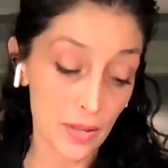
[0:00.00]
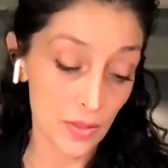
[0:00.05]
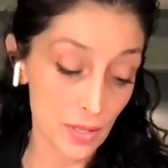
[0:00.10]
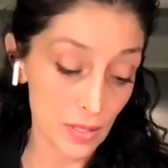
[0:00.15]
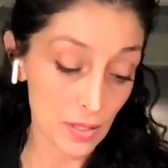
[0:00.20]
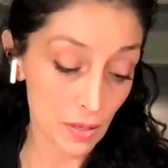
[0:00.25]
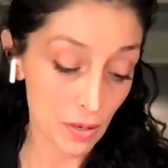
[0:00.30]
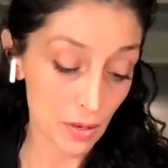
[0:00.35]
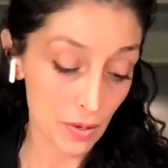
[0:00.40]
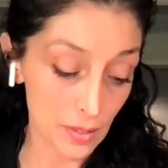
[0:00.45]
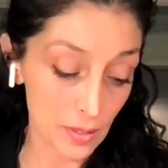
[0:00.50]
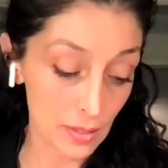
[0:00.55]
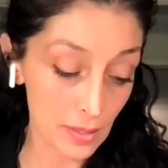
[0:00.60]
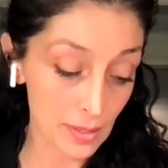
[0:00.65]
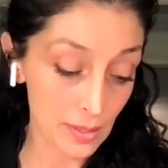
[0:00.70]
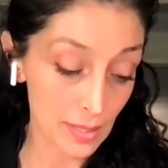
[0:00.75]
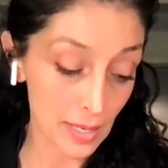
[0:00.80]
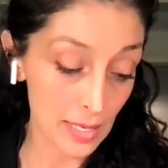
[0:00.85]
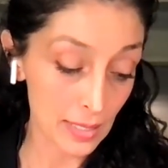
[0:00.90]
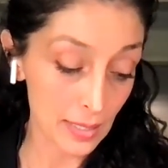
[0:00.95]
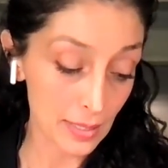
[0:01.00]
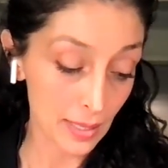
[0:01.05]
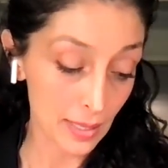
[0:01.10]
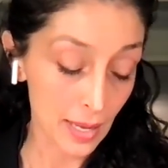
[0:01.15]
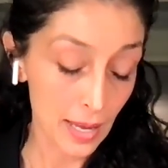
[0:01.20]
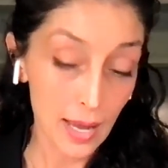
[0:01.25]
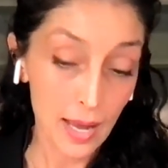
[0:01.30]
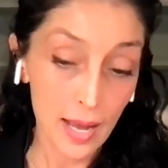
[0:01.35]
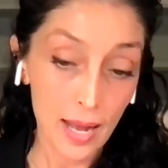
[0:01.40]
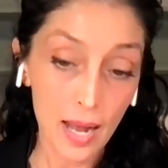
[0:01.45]
this current state.
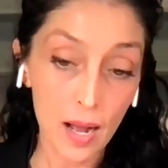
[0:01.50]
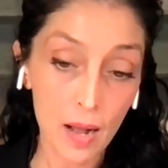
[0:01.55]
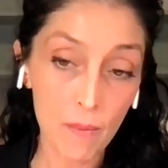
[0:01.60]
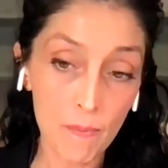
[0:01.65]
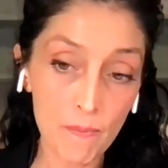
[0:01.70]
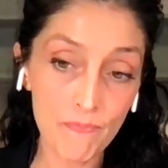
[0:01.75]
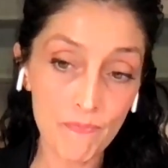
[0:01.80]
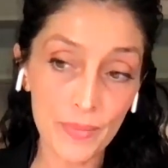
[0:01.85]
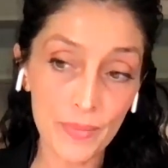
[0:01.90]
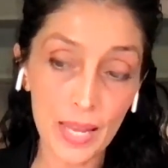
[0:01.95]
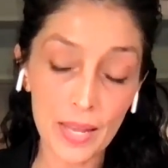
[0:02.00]
And